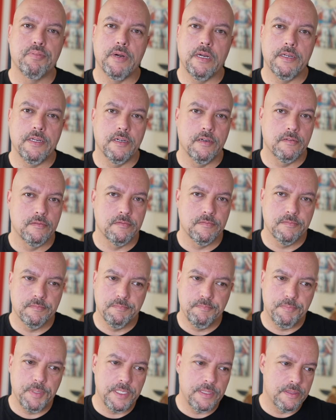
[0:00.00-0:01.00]
you know,
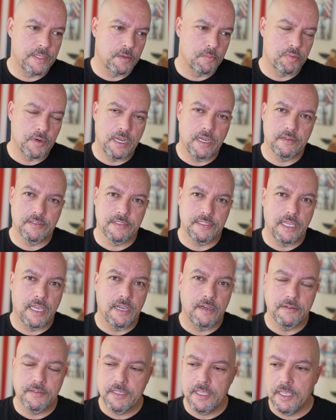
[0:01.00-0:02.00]
beat their brows
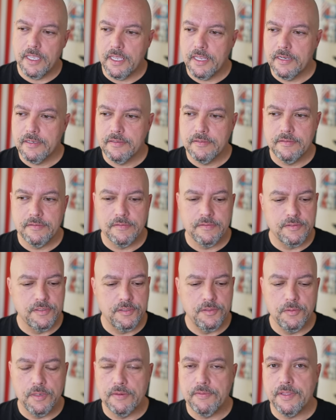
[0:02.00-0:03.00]
down and
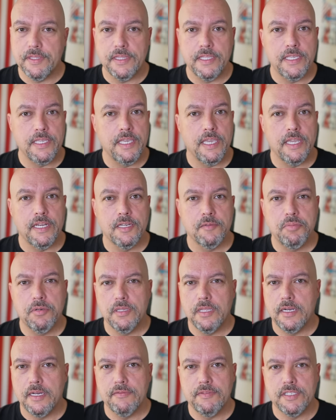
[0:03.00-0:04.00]
do everything they can to
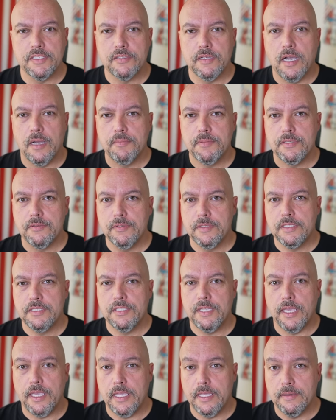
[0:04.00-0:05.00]
pull out every stop to
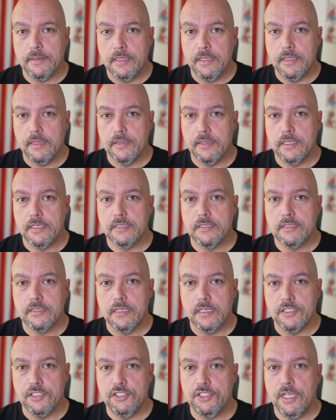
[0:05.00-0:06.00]
attain this
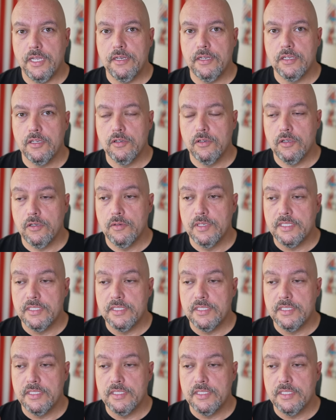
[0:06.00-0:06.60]
agenda goal,